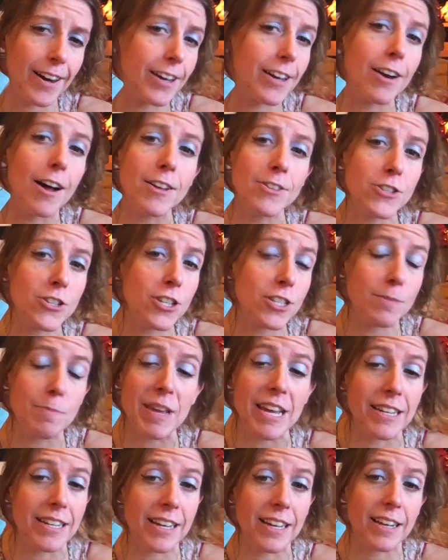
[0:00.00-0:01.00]
It could also just
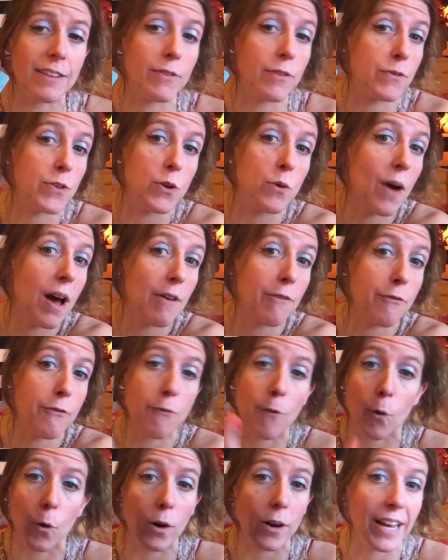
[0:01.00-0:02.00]
be indicative of you have
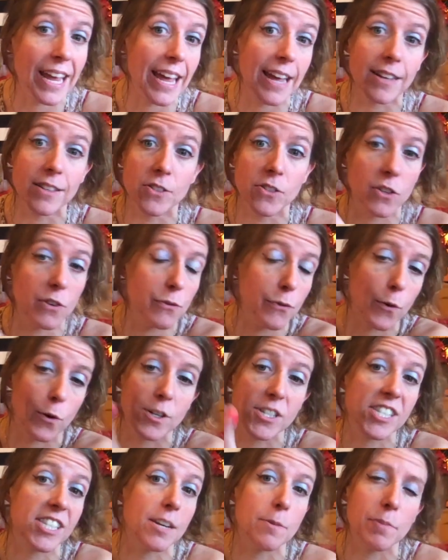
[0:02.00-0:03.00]
four kids or
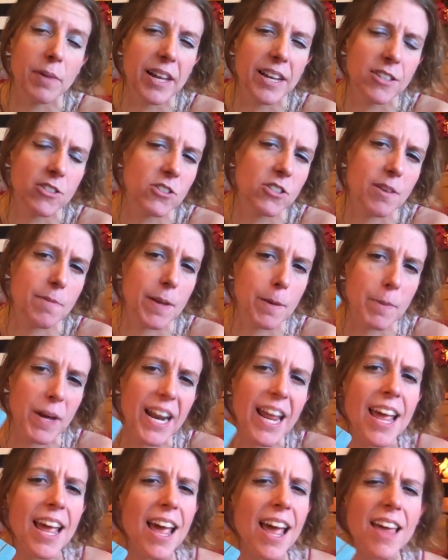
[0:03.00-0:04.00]
four siblings or something.
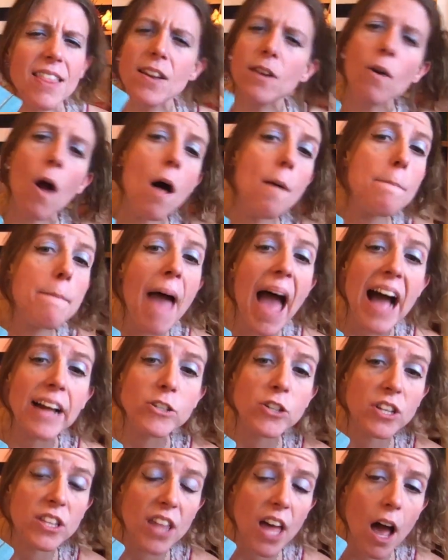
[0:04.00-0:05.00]
But they're all
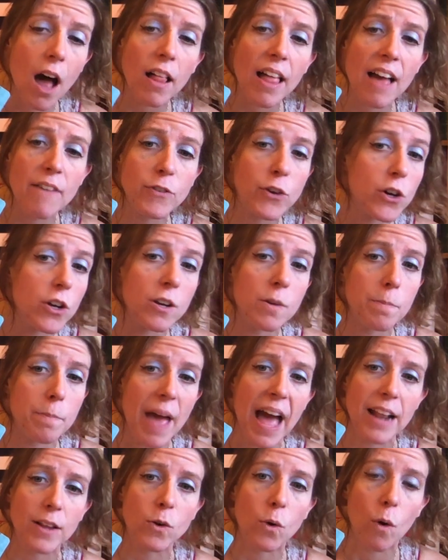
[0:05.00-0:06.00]
magic. They all have good and
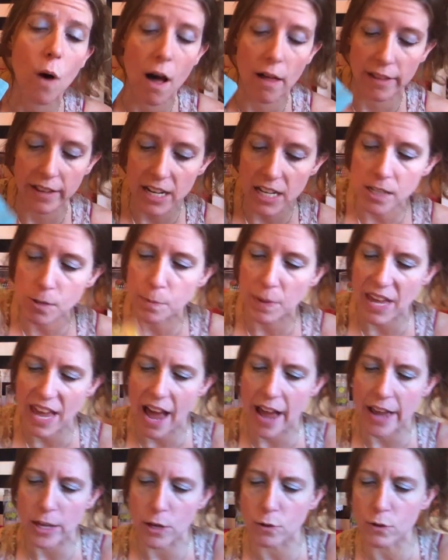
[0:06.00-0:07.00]
bad qualities. But
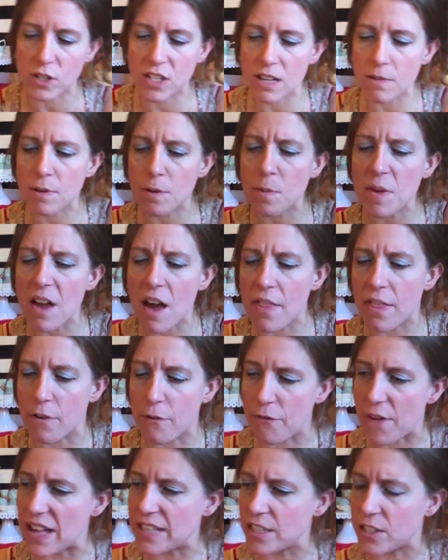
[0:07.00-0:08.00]
yeah, you seem to be on the
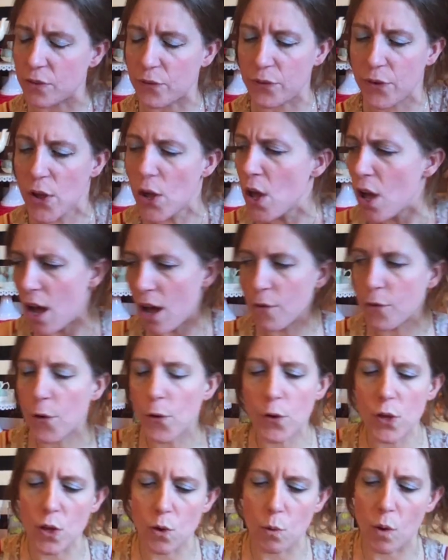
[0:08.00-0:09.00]
fence of
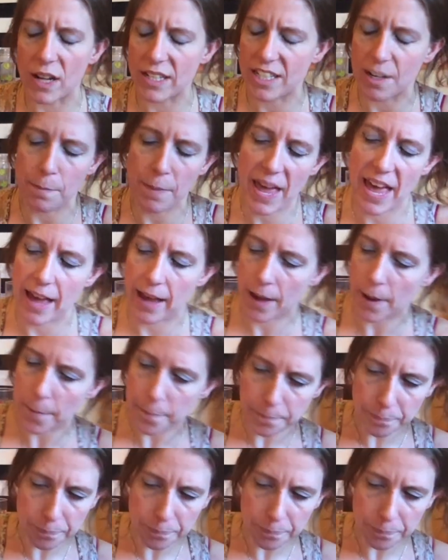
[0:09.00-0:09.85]
who you want to pick.